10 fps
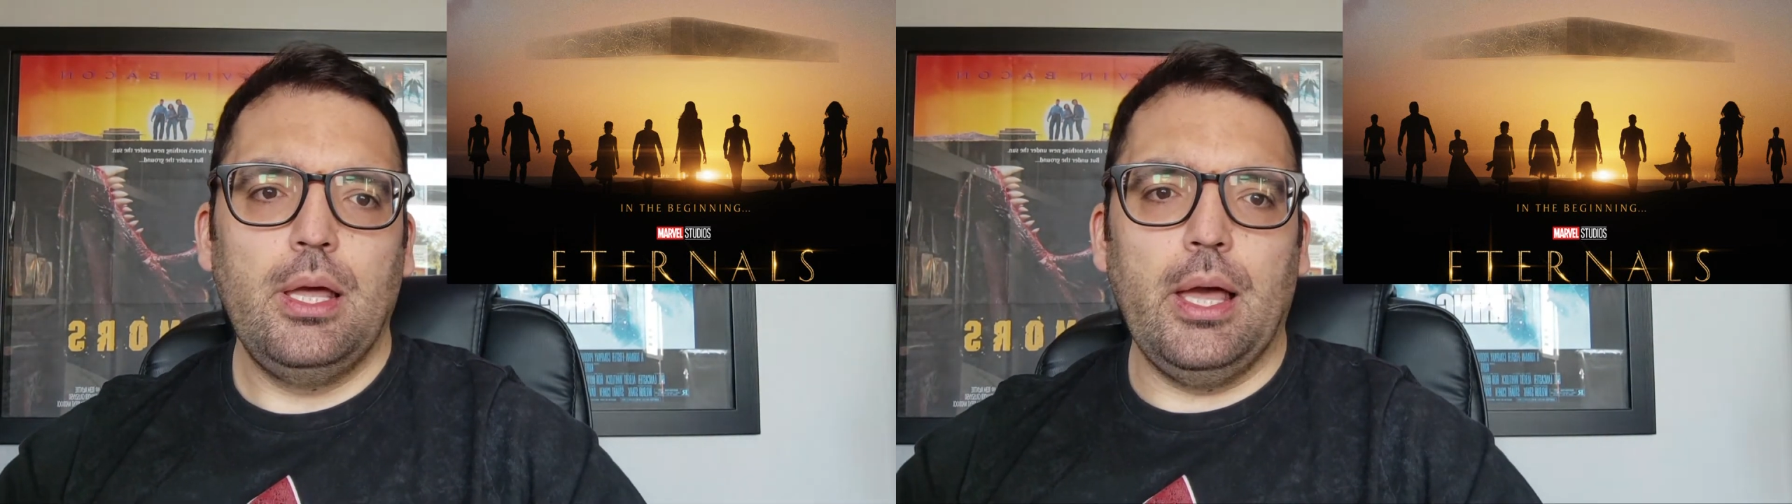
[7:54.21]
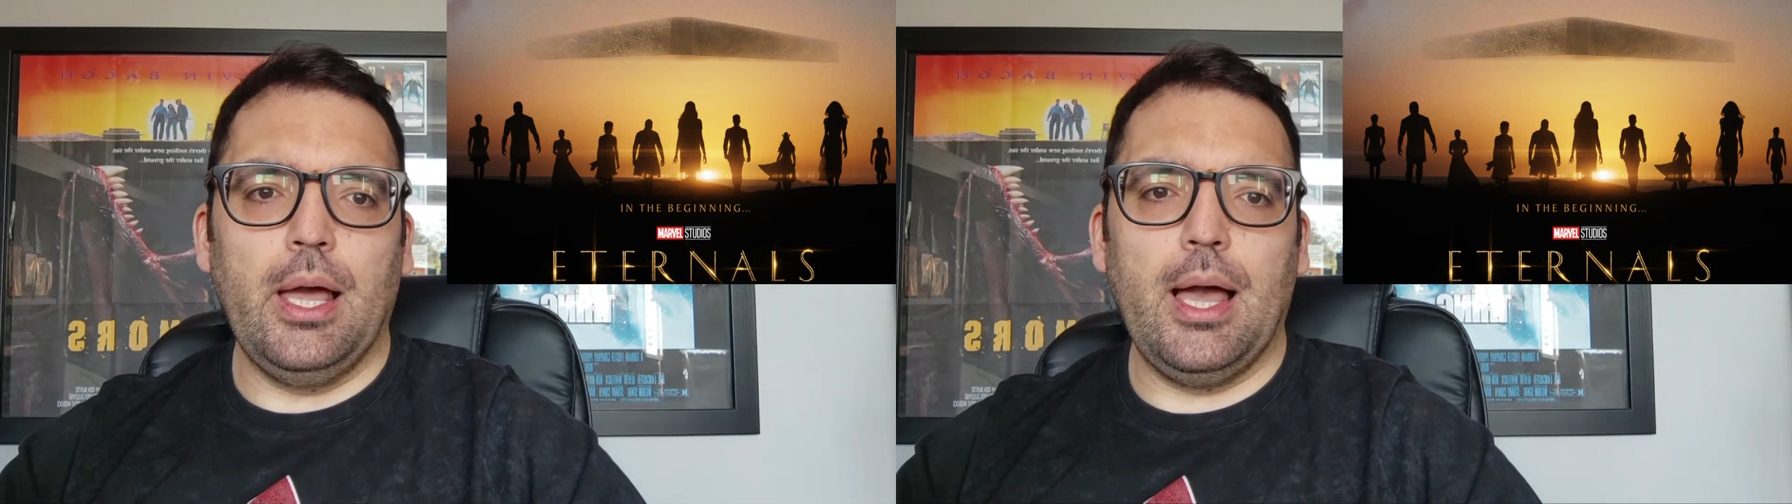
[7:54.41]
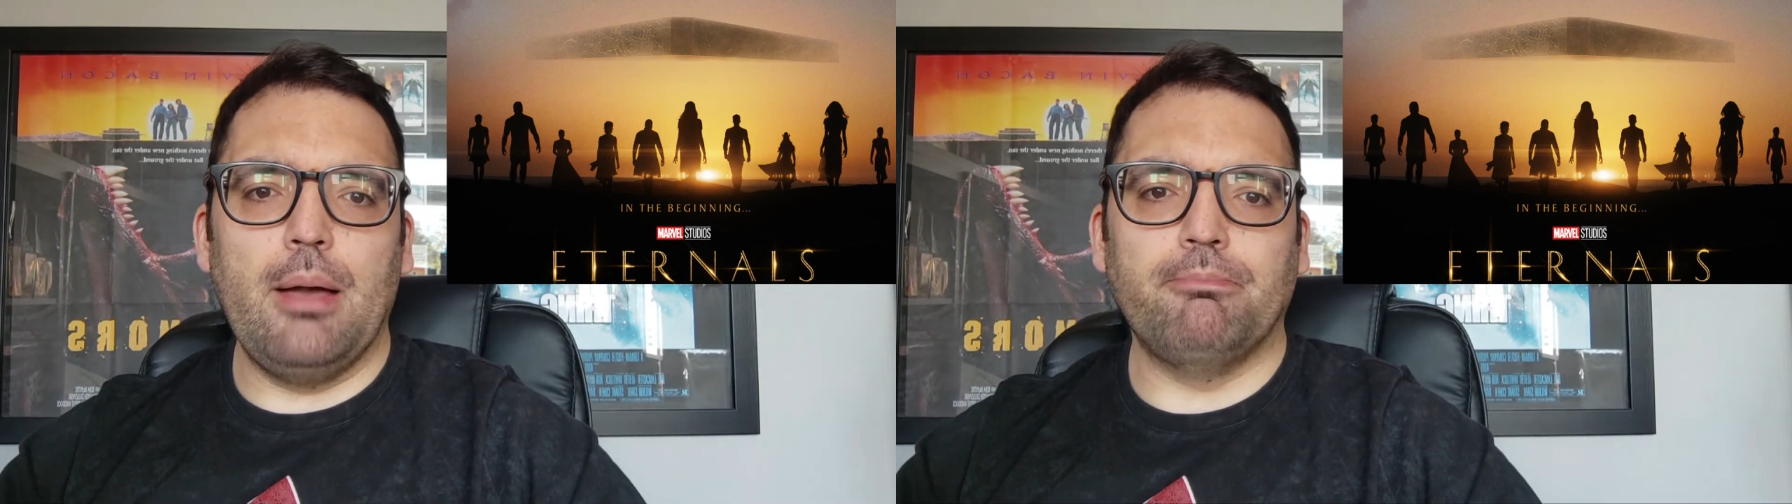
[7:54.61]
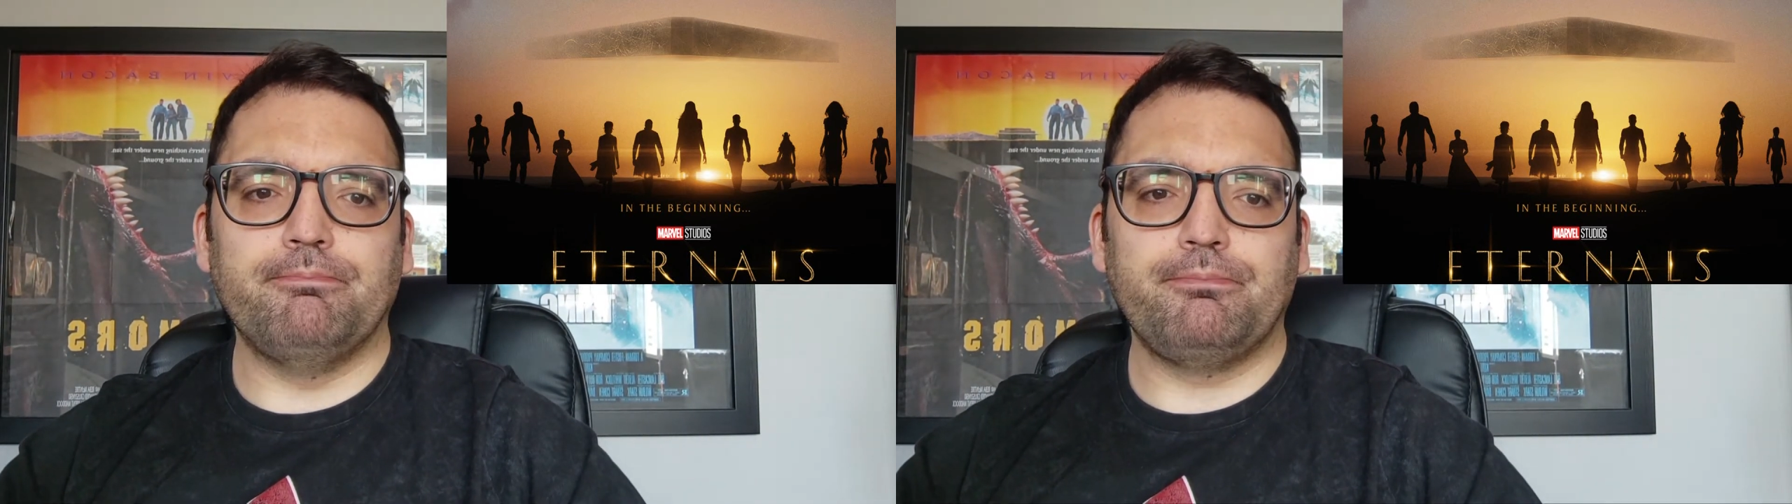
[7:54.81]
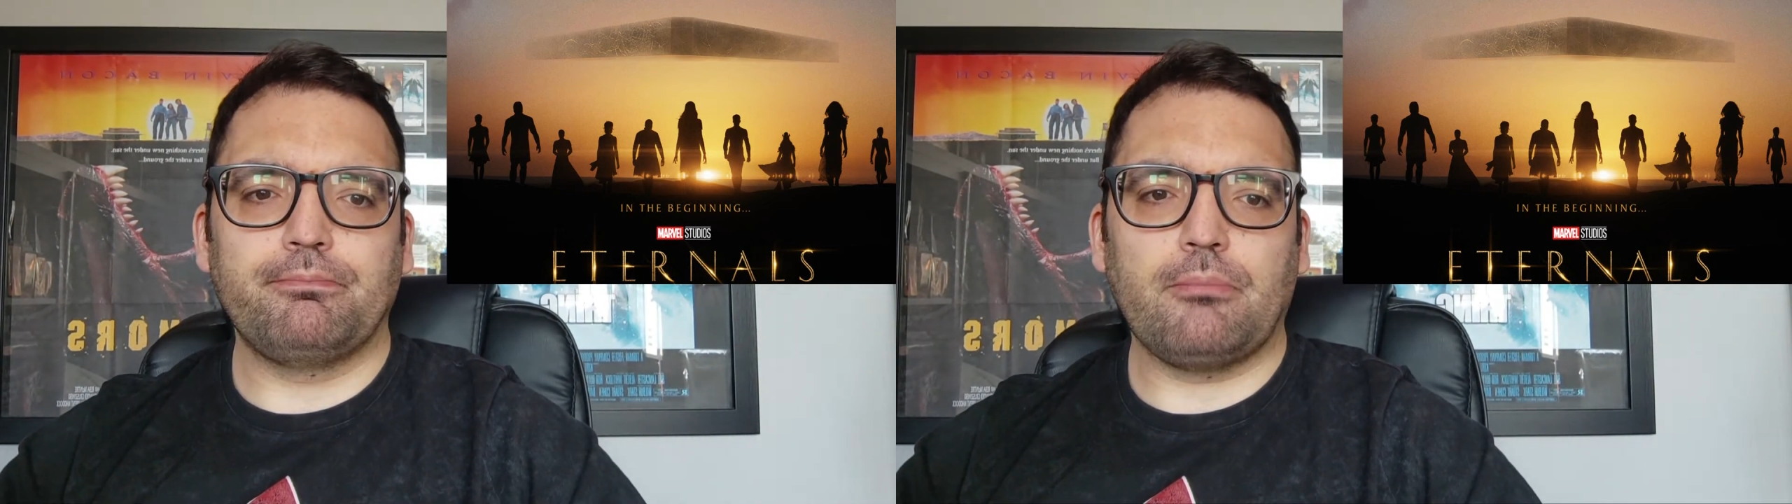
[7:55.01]
Um,
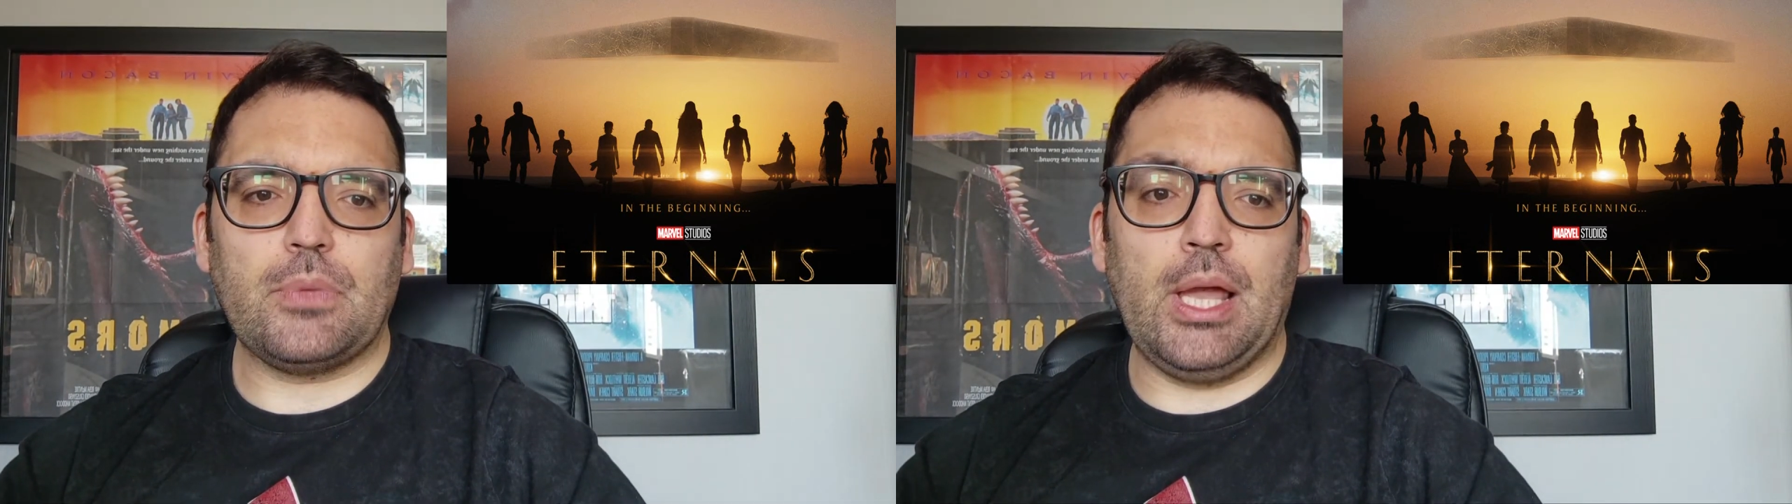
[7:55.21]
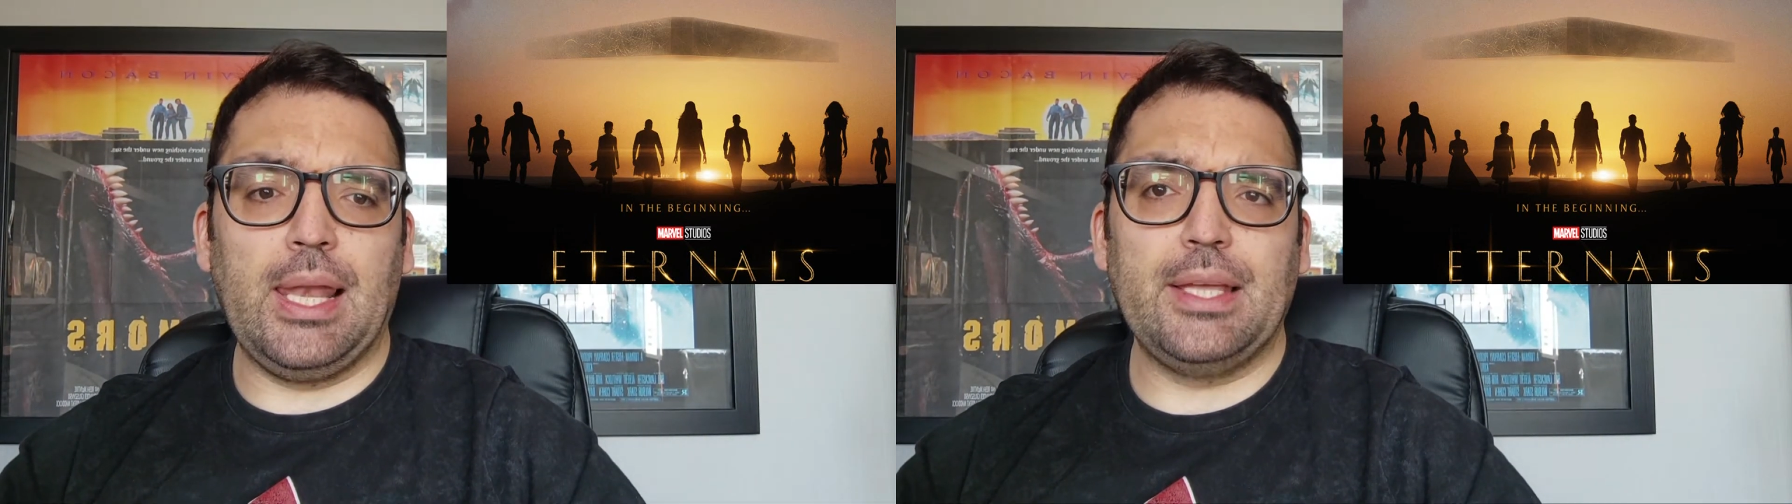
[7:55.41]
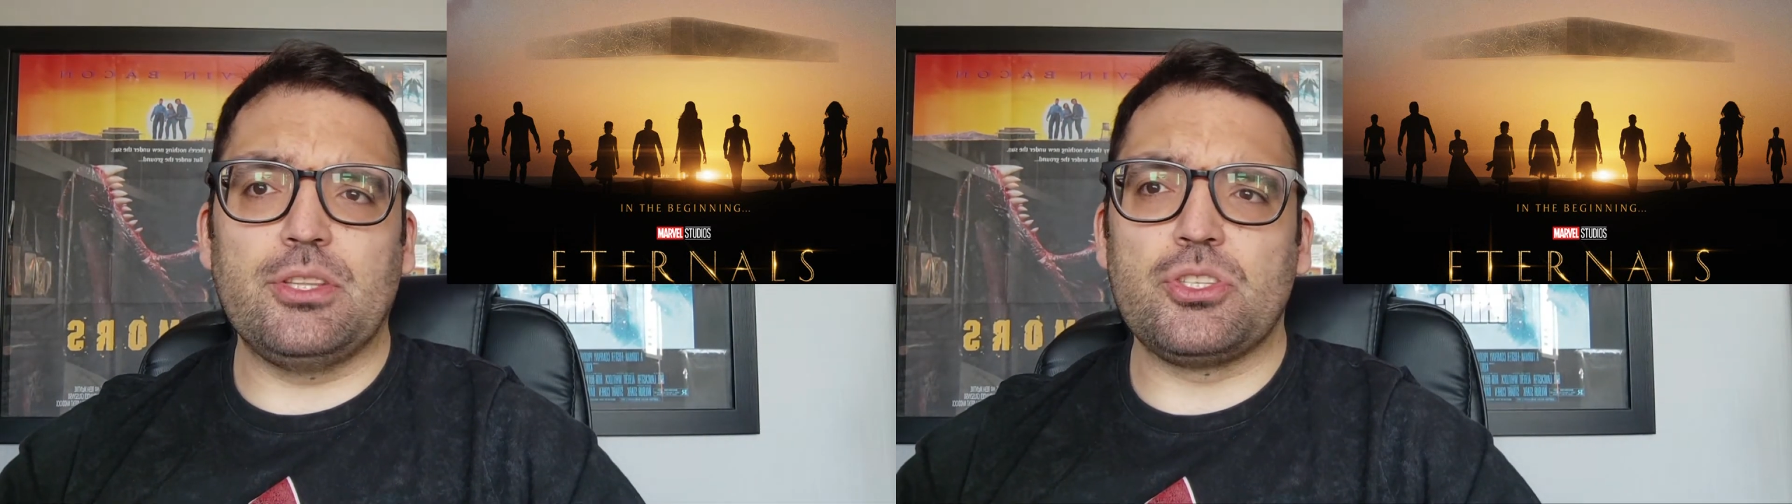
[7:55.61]
I like